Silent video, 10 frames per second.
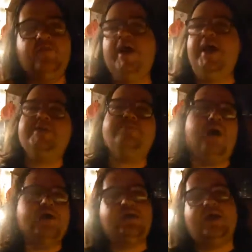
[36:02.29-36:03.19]
your
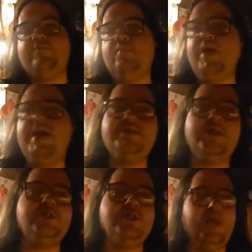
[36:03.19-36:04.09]
Xbox, get off your
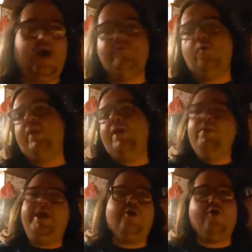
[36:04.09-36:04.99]
PlayStation, get off your
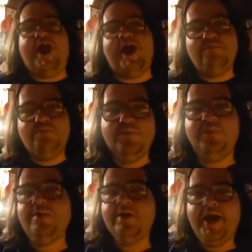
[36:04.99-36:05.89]
Wii crap.
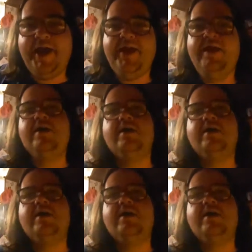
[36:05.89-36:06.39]
Okay?